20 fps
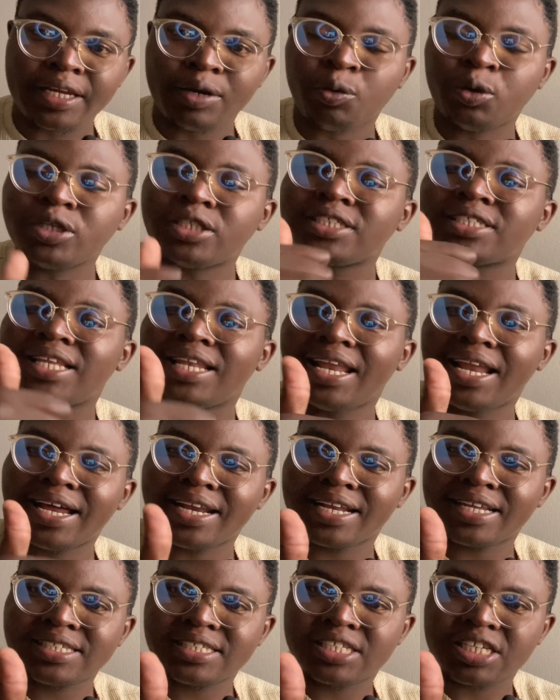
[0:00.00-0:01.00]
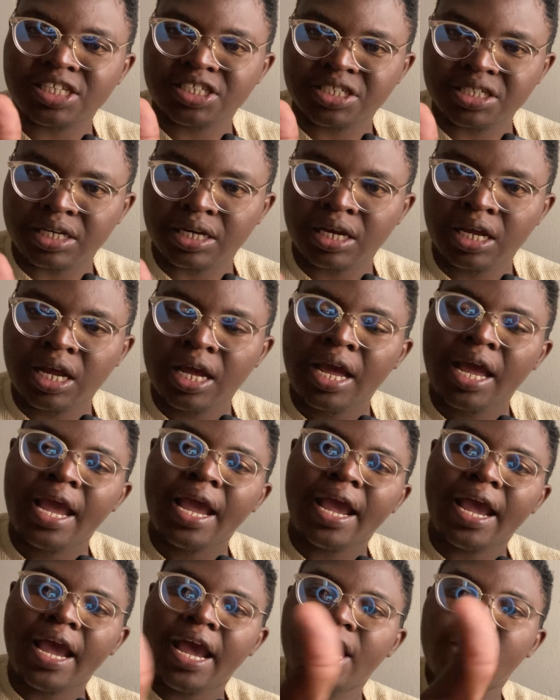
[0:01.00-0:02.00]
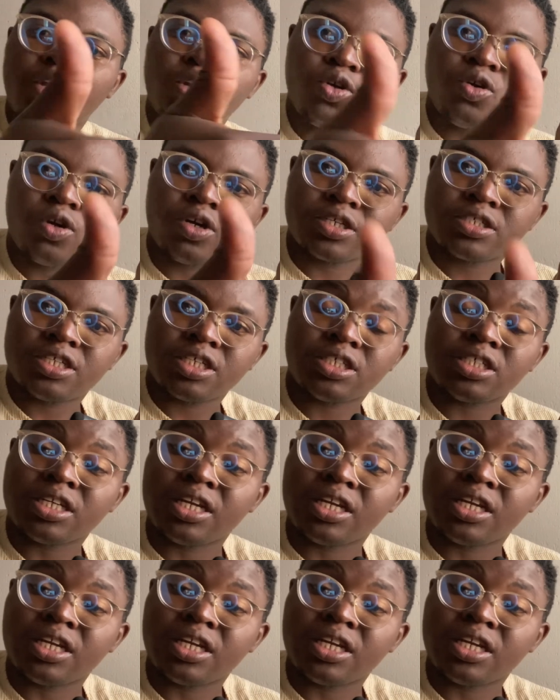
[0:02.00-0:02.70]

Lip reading: which is London session and New York session.